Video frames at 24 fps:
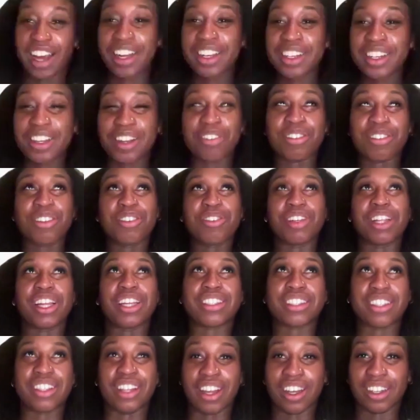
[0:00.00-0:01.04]
could definitely relate
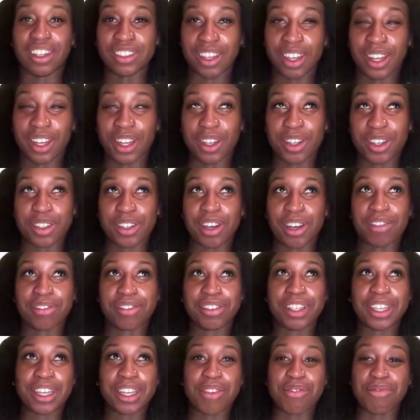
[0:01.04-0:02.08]
to that. Like, I feel
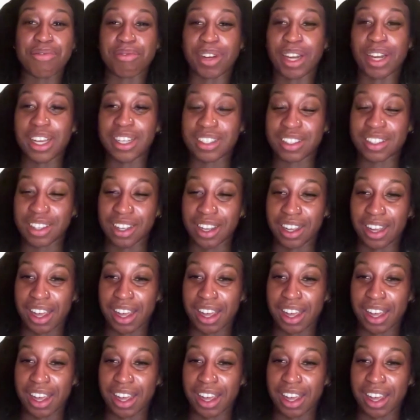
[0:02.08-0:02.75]
like in France, I